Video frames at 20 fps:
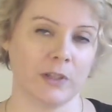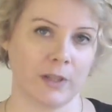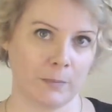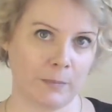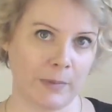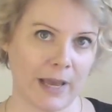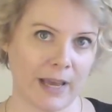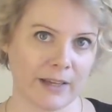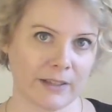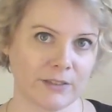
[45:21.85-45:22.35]

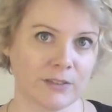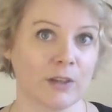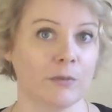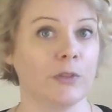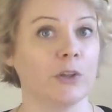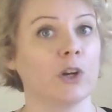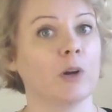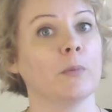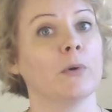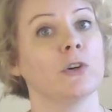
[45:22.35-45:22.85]
impacts of
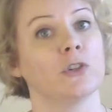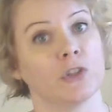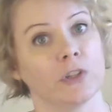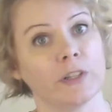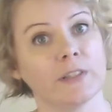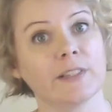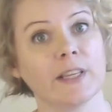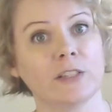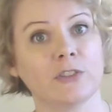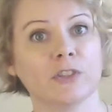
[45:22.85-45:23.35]
the
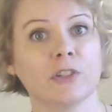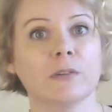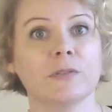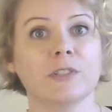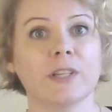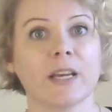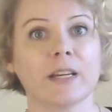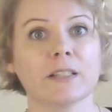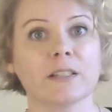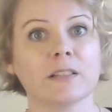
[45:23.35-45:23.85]
commercialization of
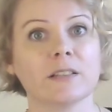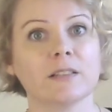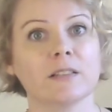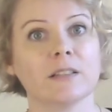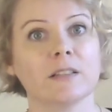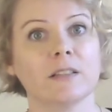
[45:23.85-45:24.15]
sex?